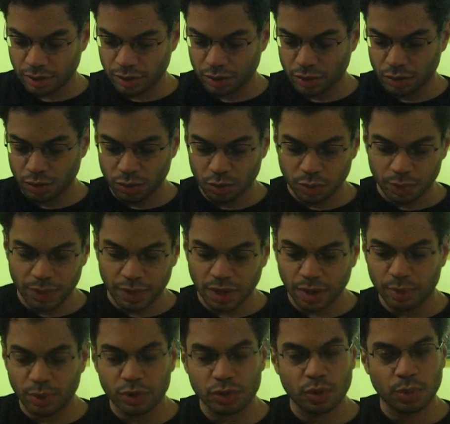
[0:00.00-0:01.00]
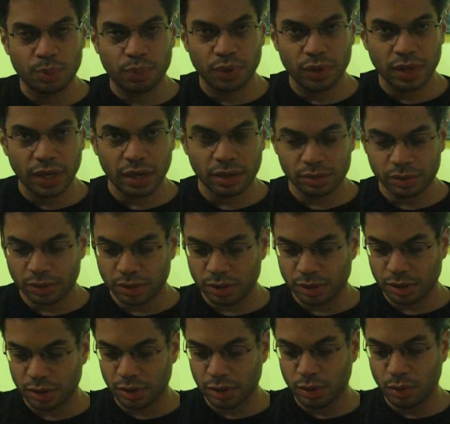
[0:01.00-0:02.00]
you'll be able to pull out
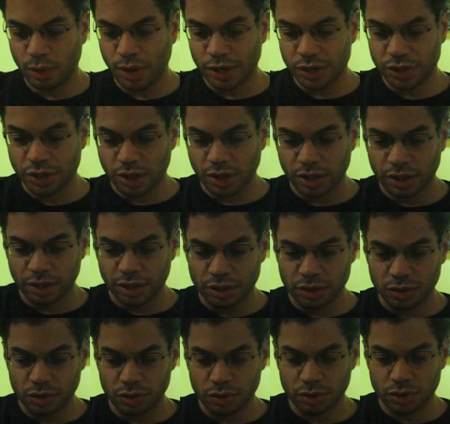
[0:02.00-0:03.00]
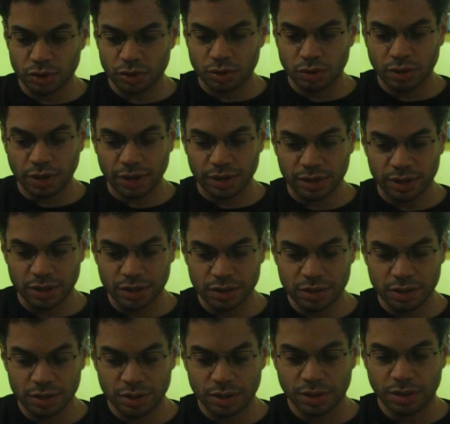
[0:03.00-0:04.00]
the white chocolate. So you just go like
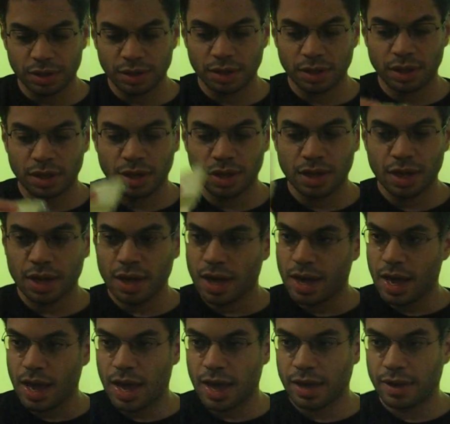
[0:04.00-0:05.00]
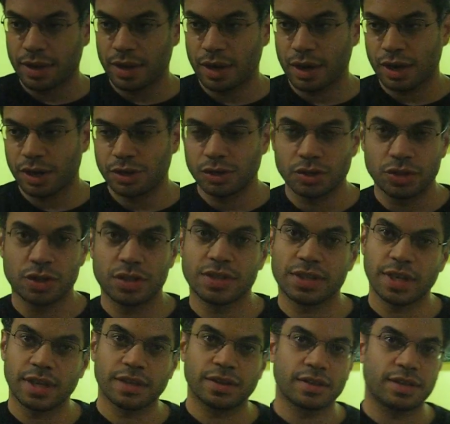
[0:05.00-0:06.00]
this, and you just
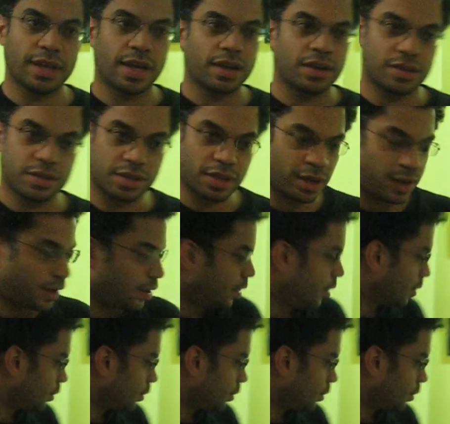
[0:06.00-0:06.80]
set that aside.